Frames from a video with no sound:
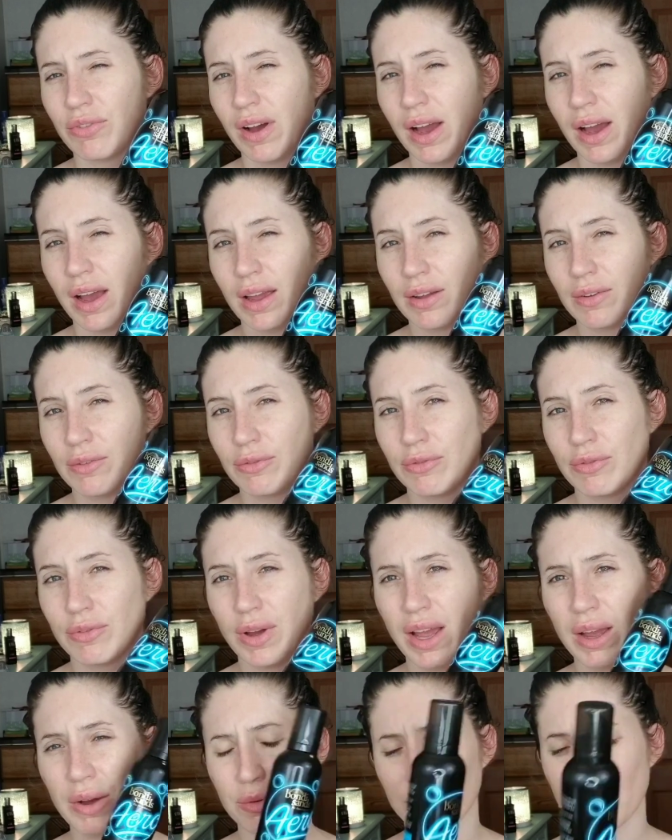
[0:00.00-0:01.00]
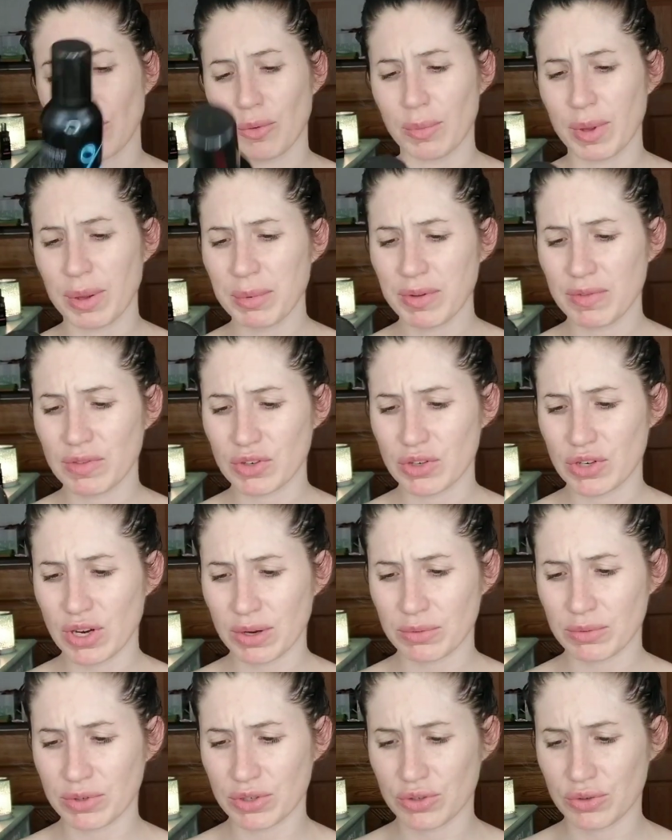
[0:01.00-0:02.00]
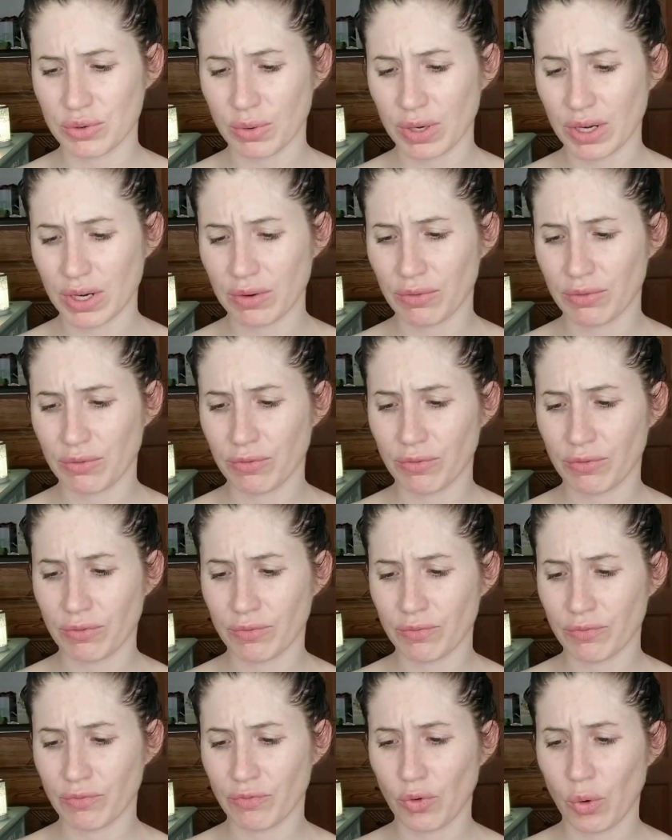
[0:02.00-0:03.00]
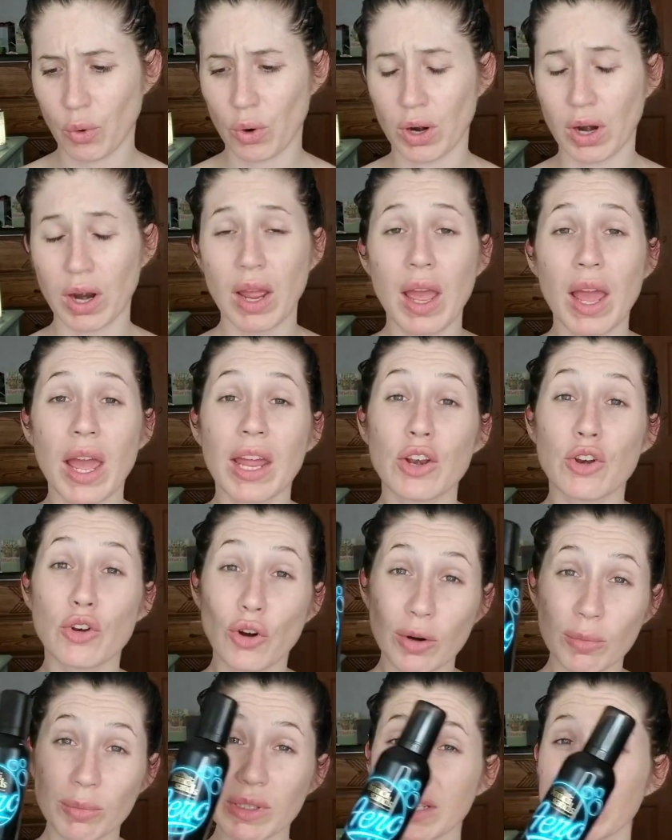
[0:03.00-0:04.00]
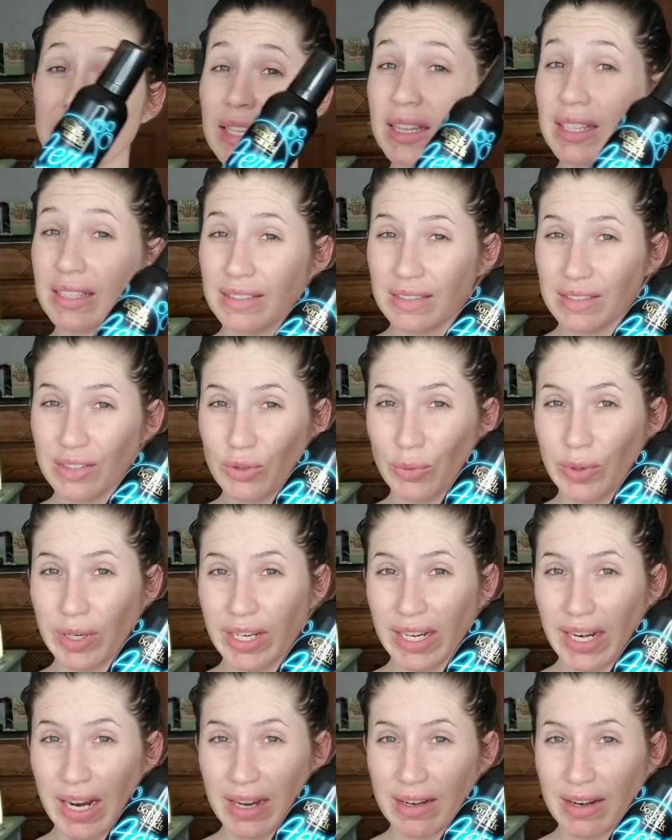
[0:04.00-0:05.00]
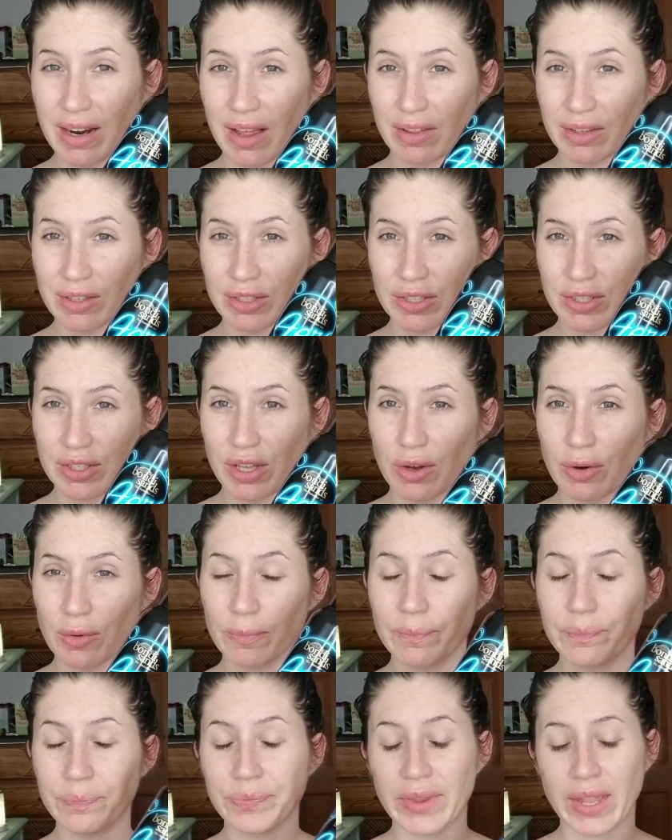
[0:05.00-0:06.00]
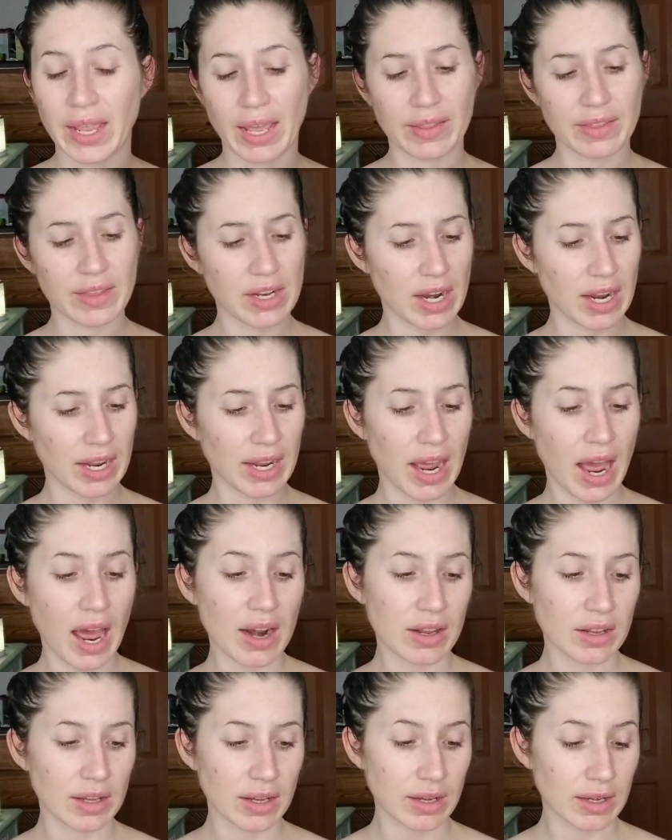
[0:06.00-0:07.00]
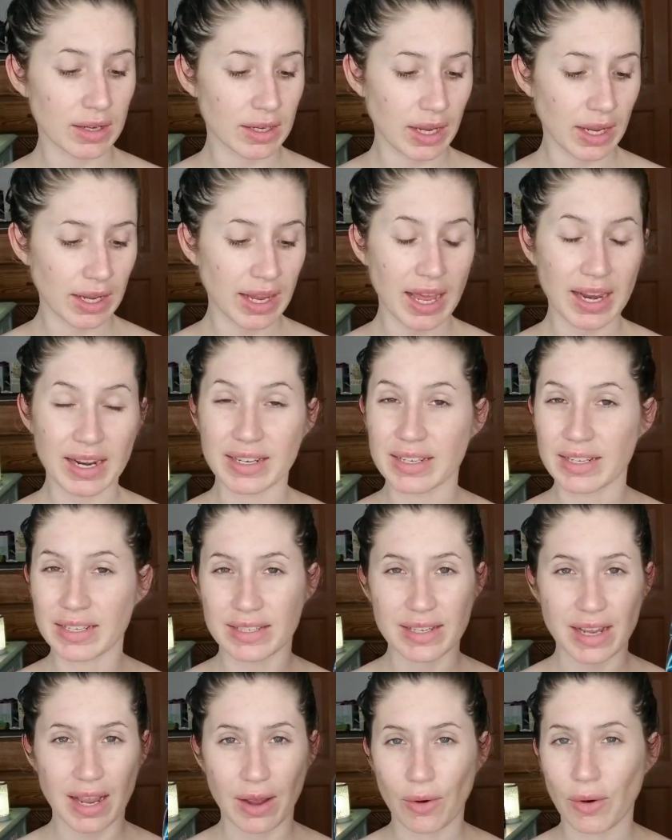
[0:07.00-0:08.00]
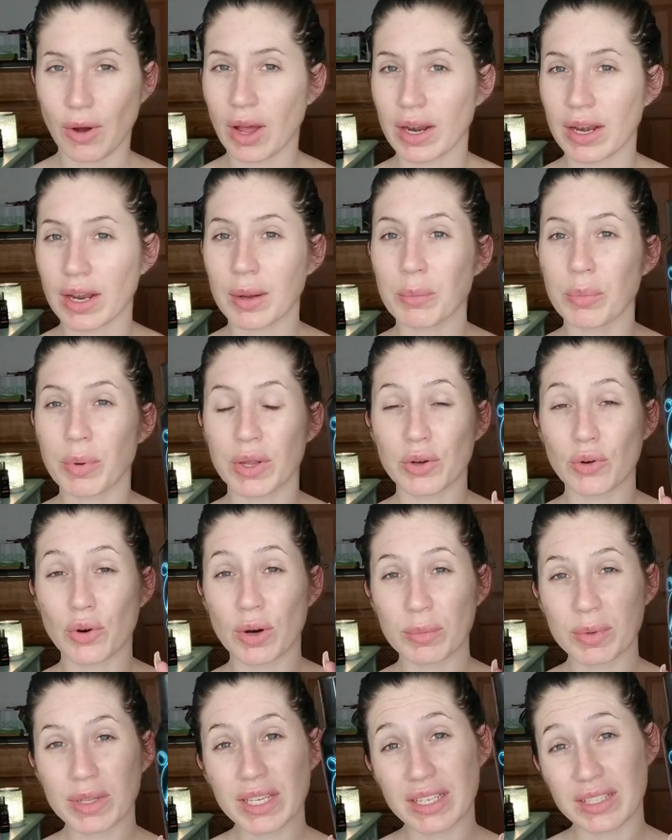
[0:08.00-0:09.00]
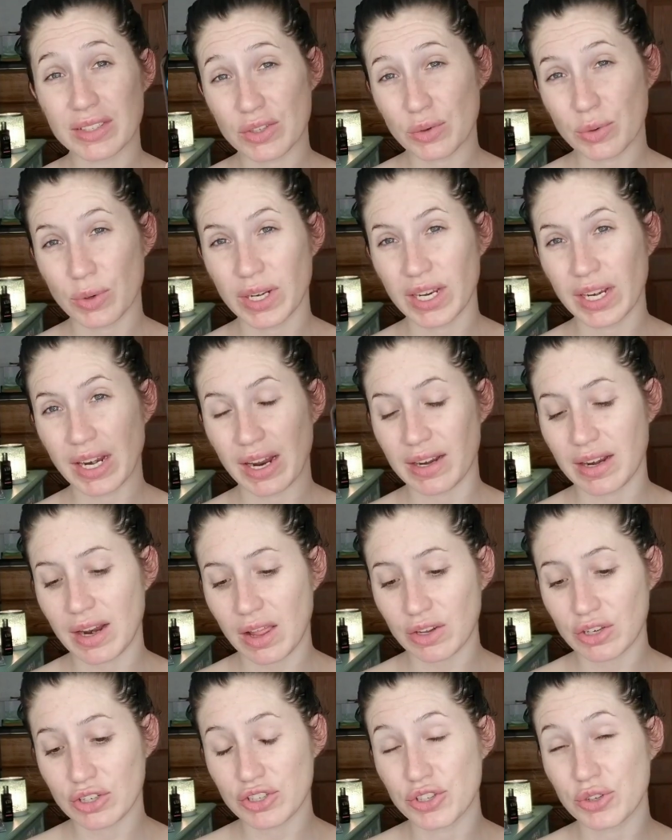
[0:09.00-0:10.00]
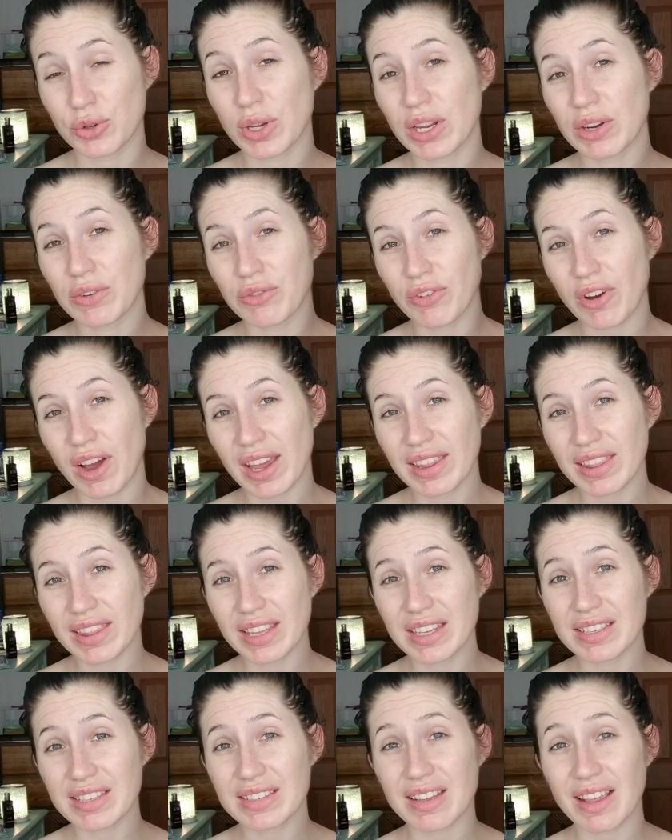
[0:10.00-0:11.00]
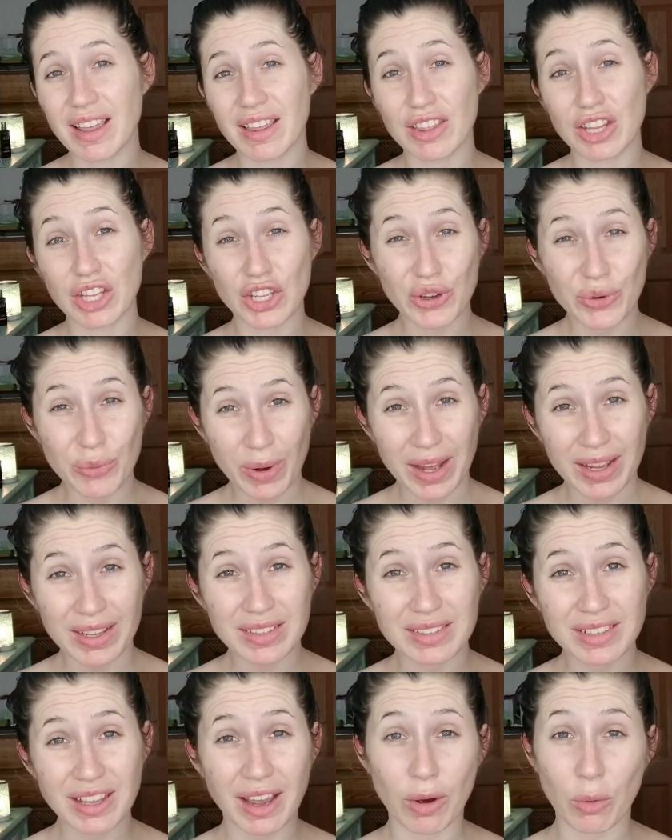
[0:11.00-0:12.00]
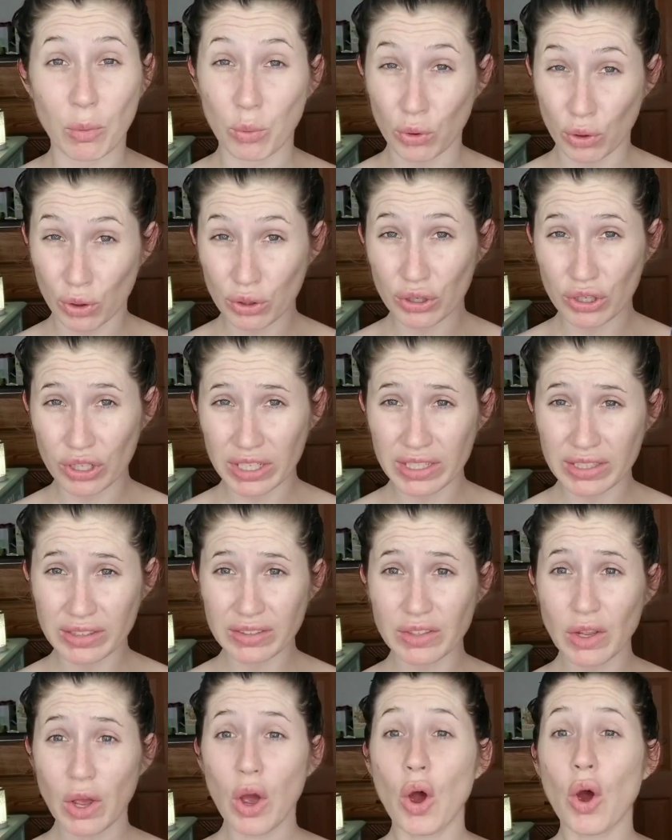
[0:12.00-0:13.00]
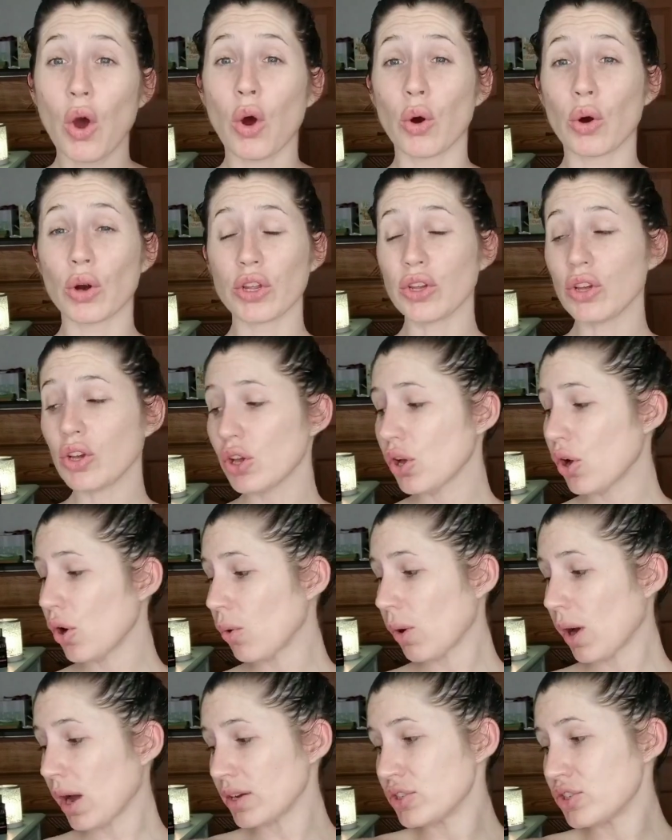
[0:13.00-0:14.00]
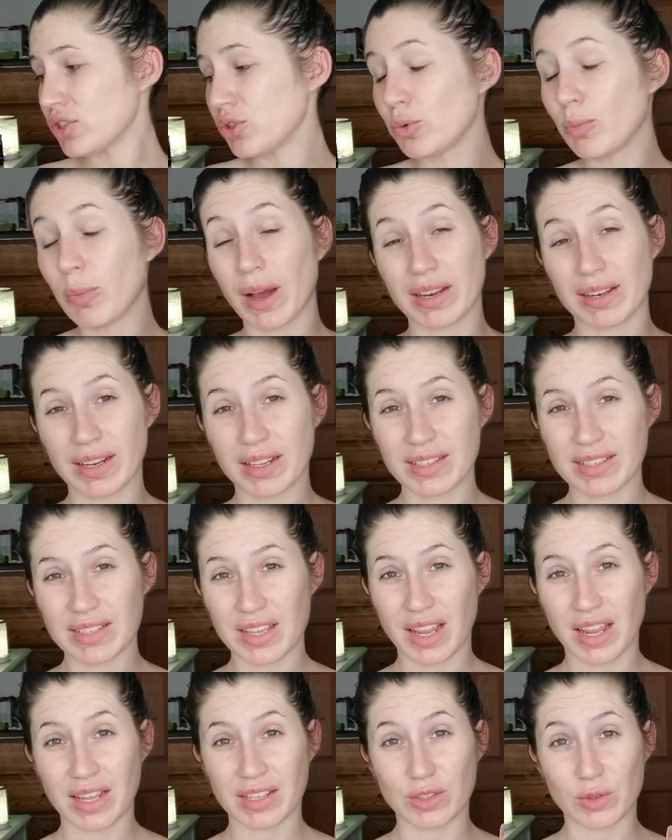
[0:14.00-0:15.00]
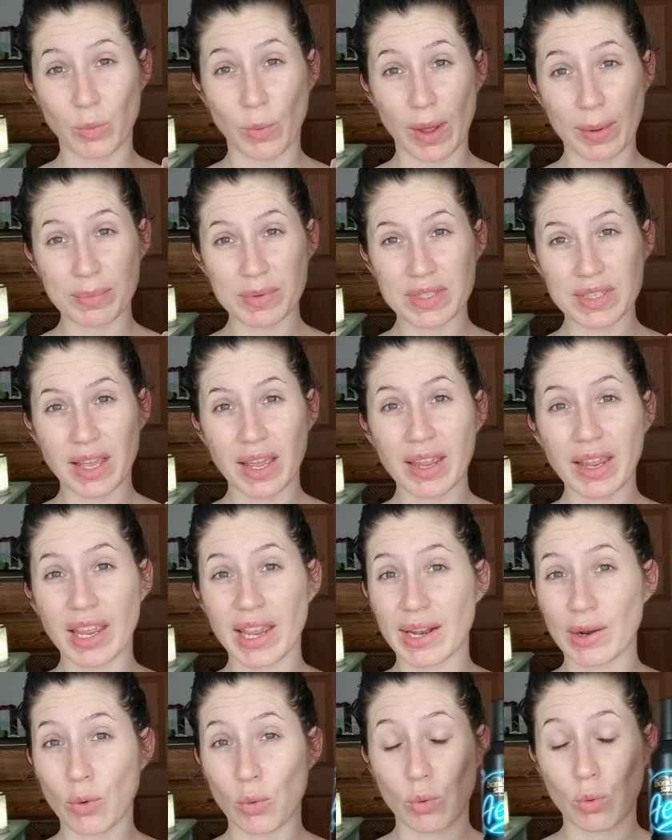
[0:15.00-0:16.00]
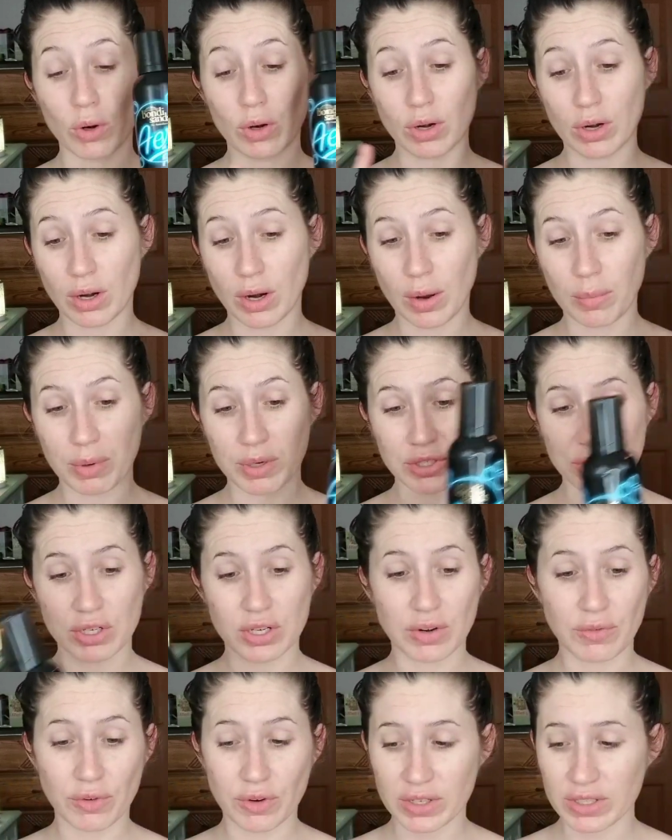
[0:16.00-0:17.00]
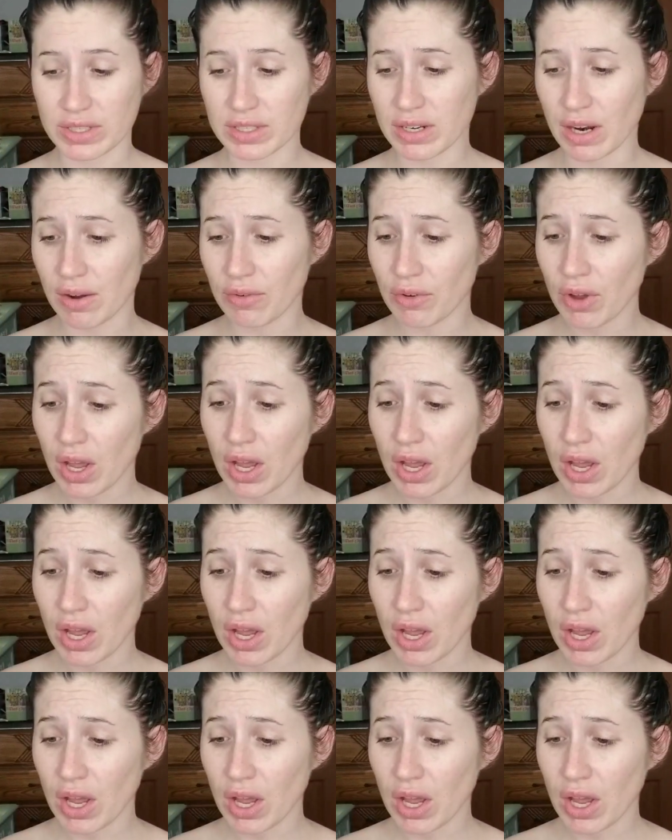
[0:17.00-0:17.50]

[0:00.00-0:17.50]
I don't know, maybe even down to $24. Normally this is $29 though. And then I got a discount on it. But normally it's $29. You can find these in the US at Walgreens, or you can go onto Bondi Sands website and order a bunch of different stuff.